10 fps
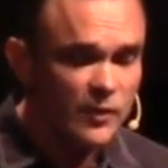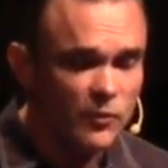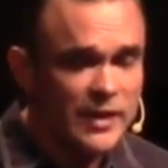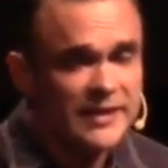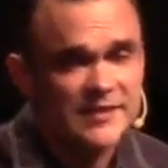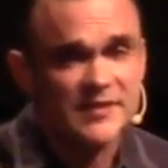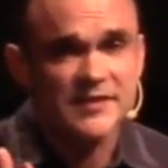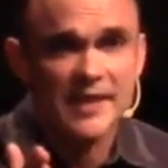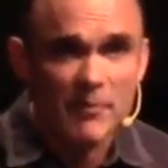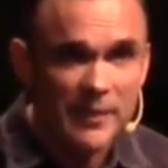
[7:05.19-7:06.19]
We get to
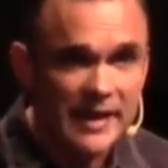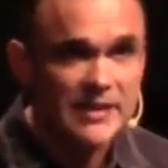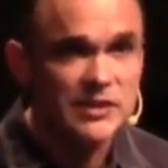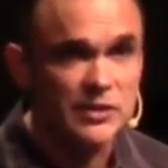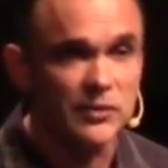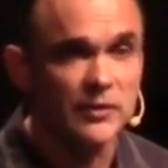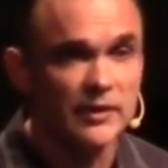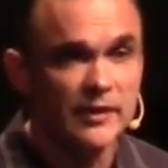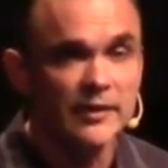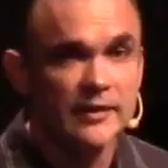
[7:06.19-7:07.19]
step into
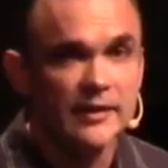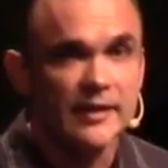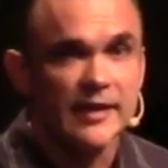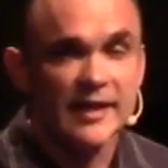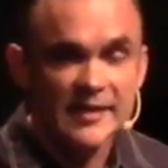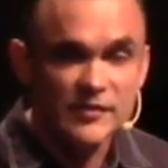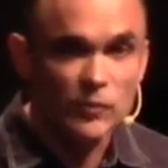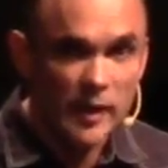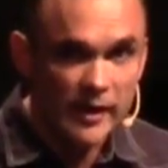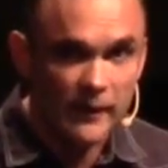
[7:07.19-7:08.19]
his
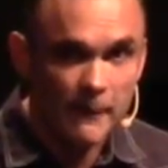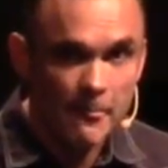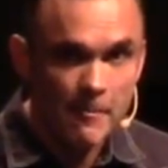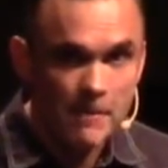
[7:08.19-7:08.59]
will,